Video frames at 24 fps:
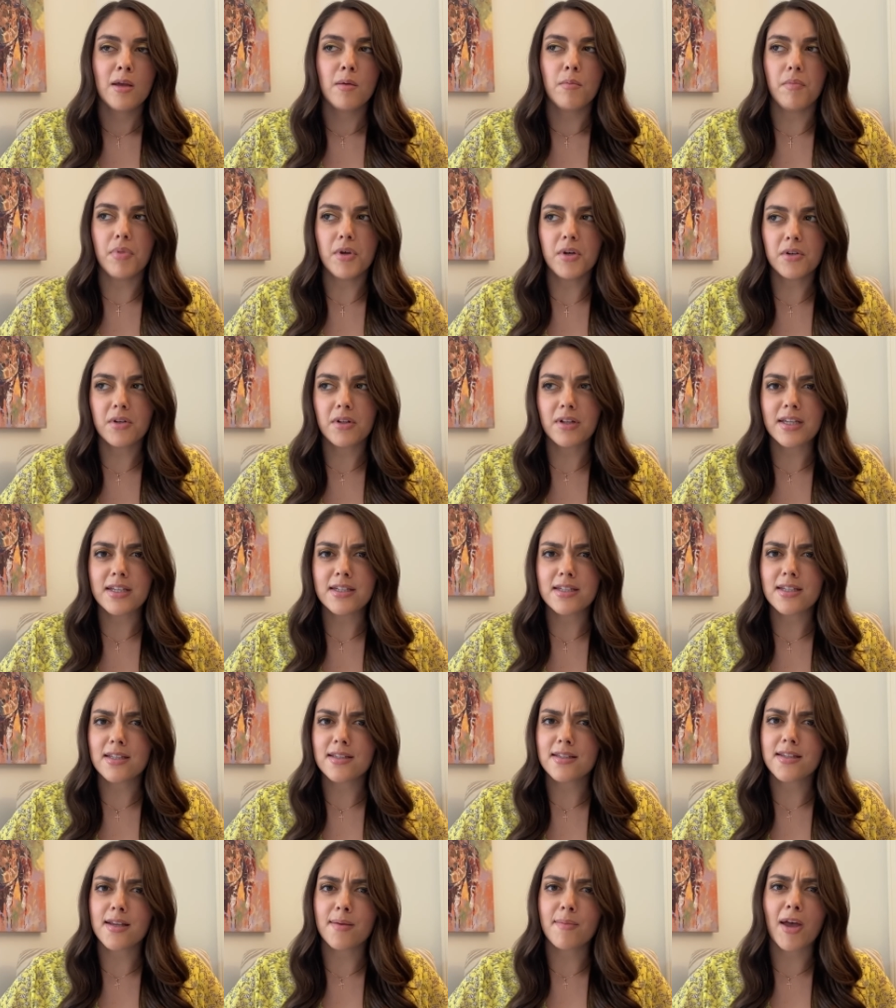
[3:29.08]
Bill
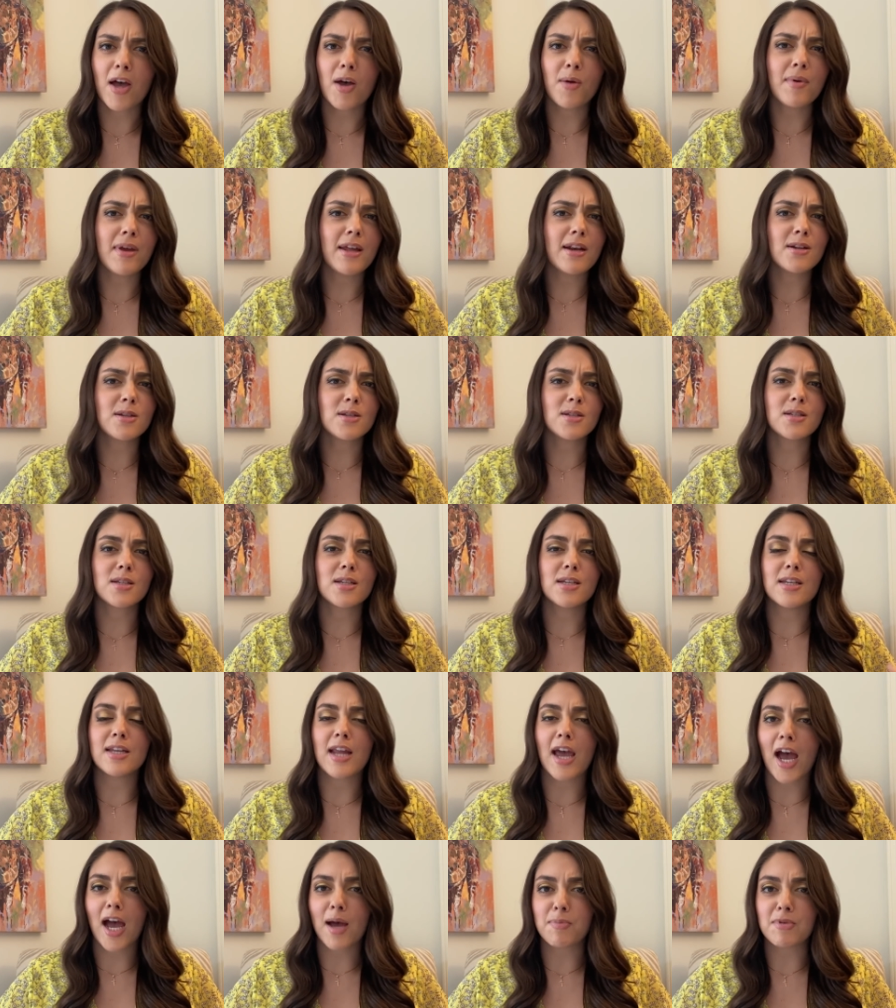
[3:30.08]
Clinton somehow managed to
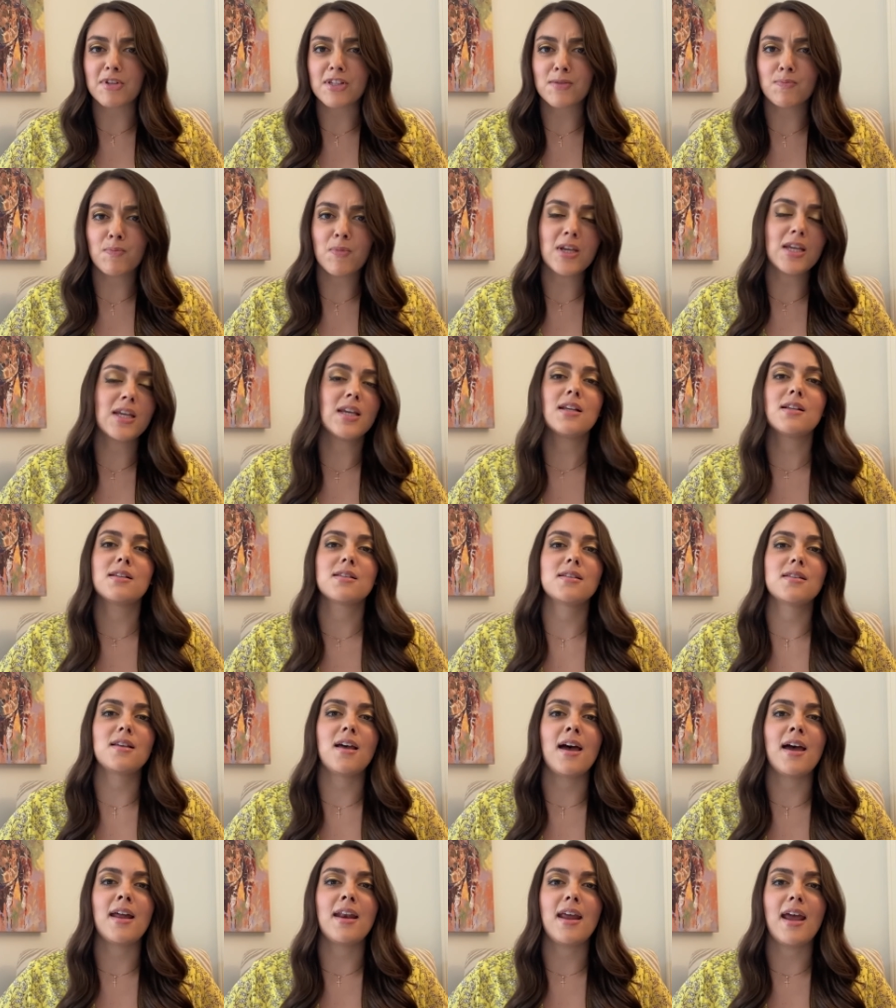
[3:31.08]
nab a speaking
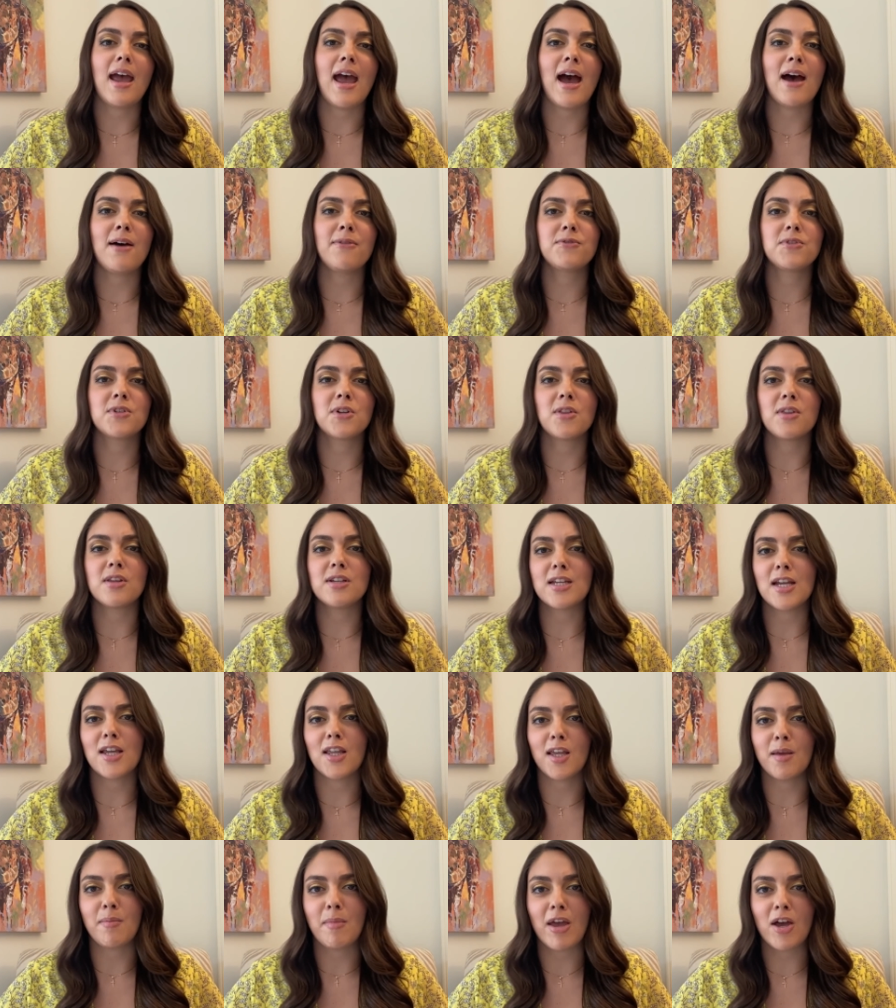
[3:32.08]
slot after the
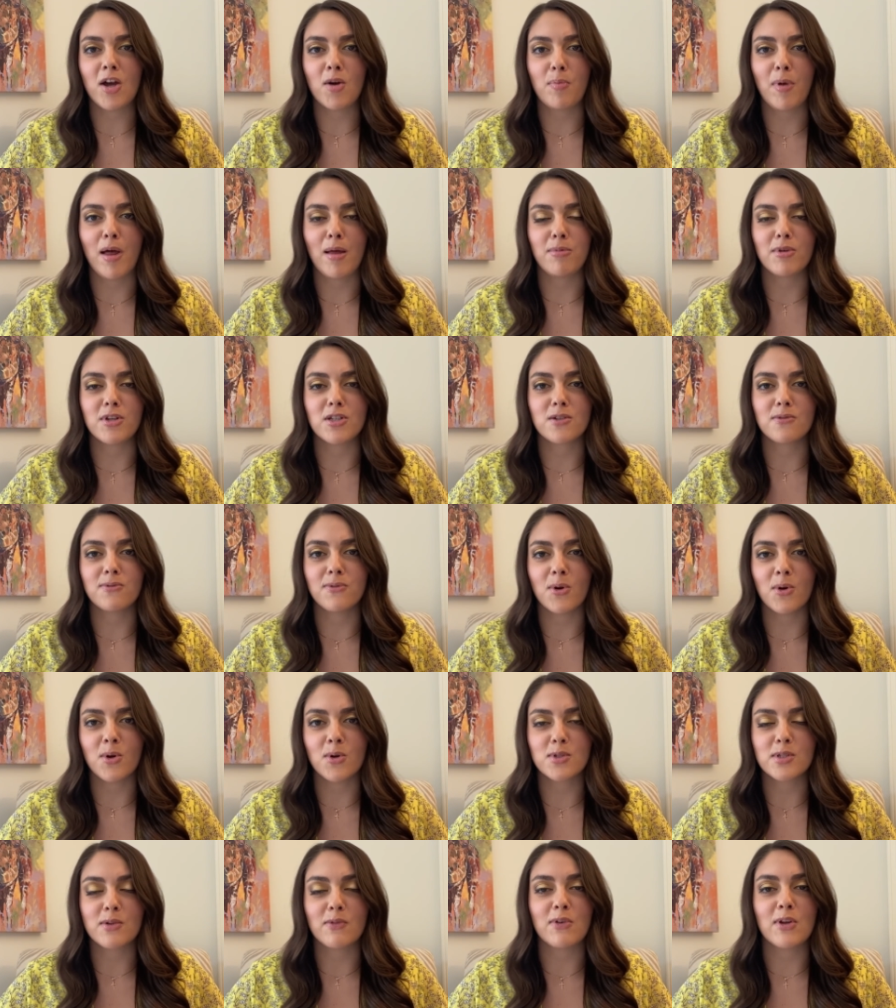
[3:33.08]
Daily Mail published
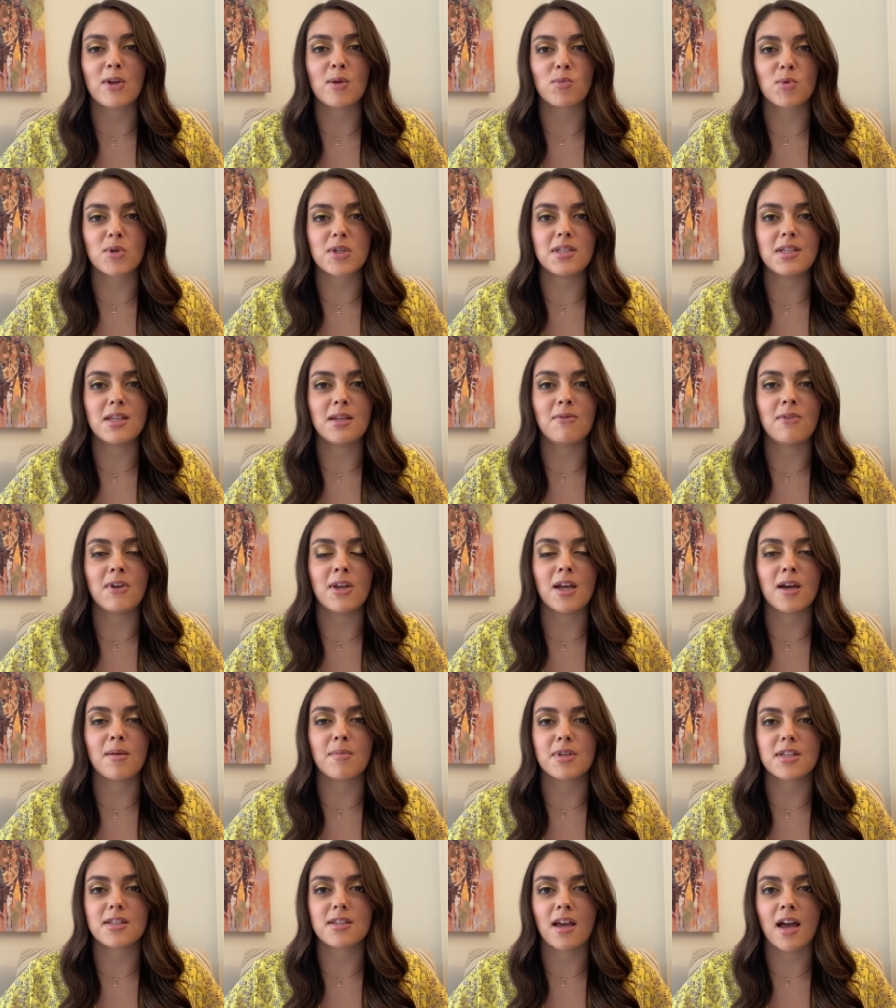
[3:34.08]
photos of him receiving
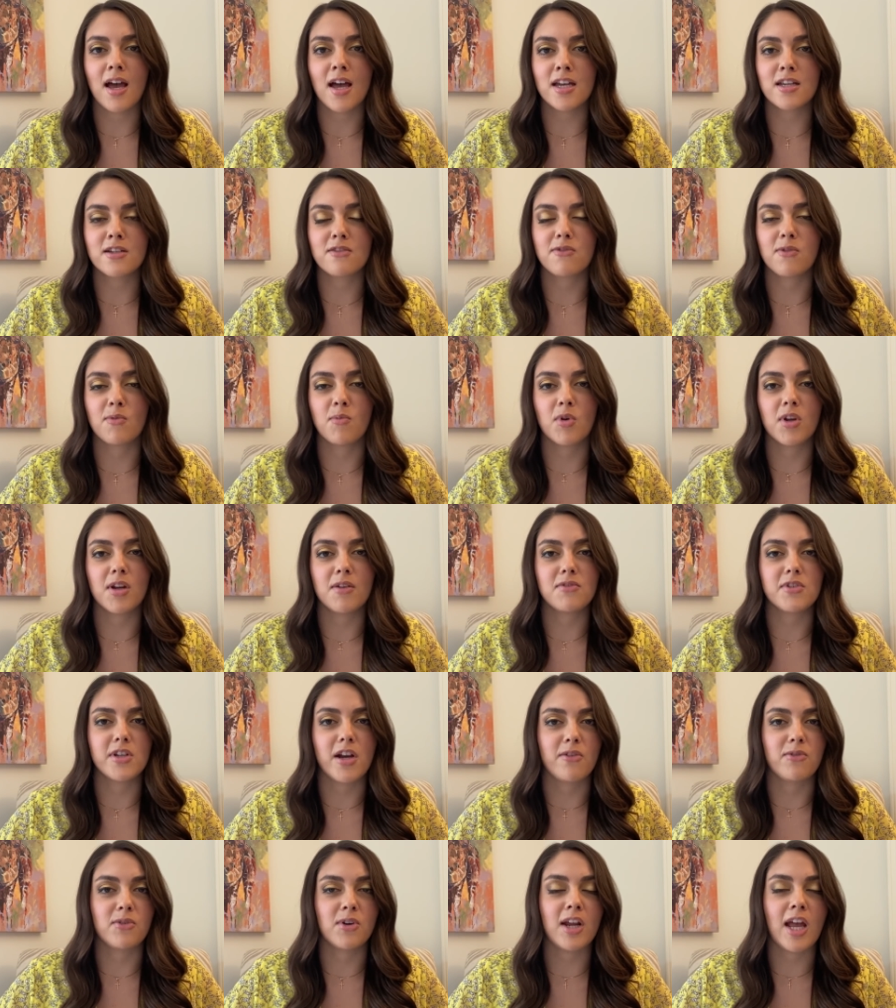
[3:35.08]
a massage from one of
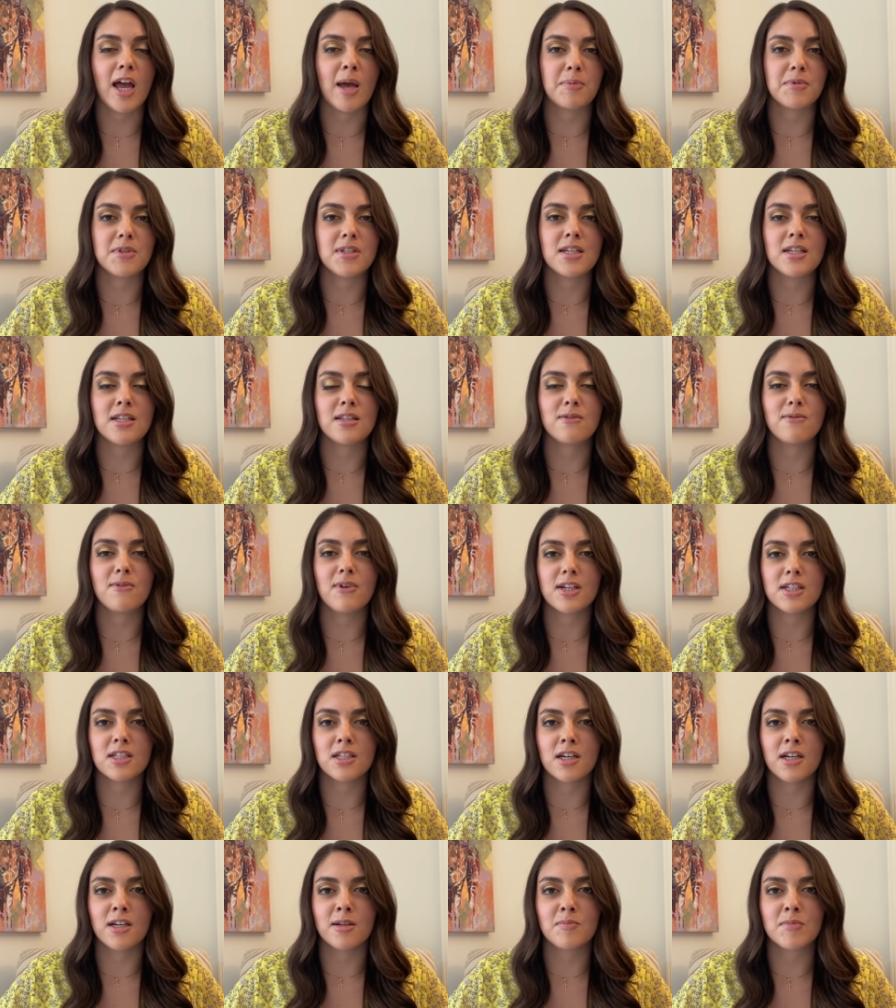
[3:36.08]
Jeffrey Epstein's
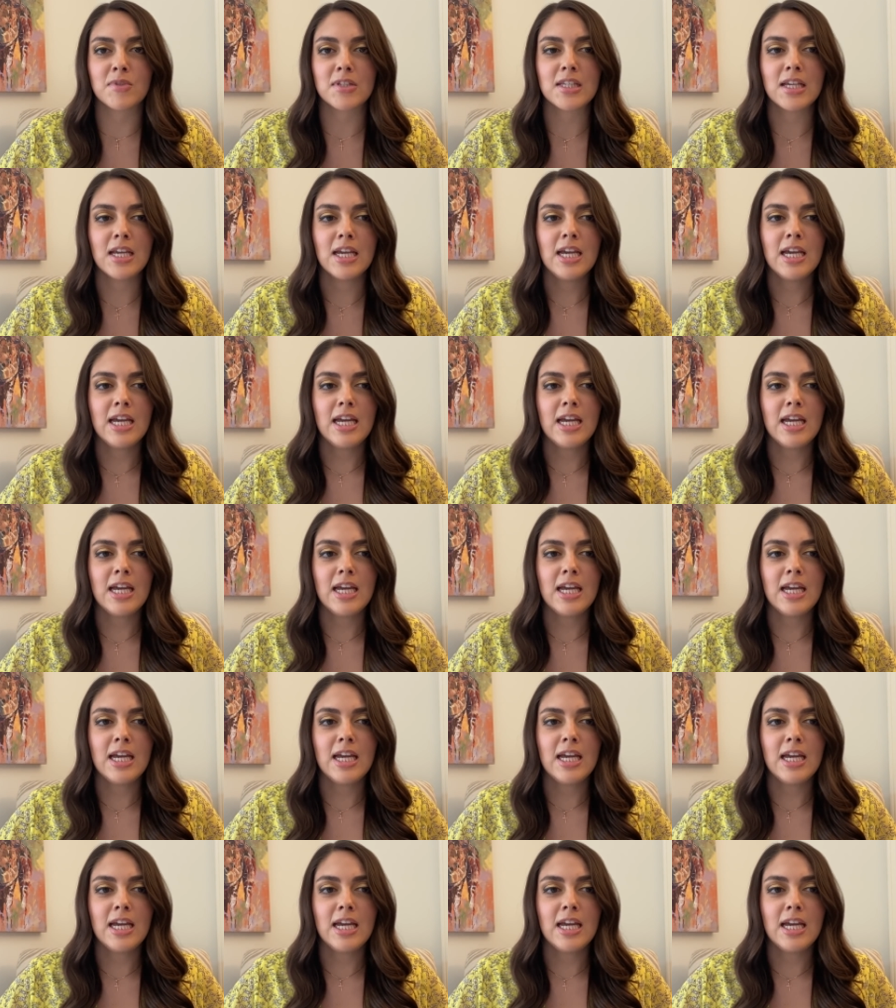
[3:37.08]
victims.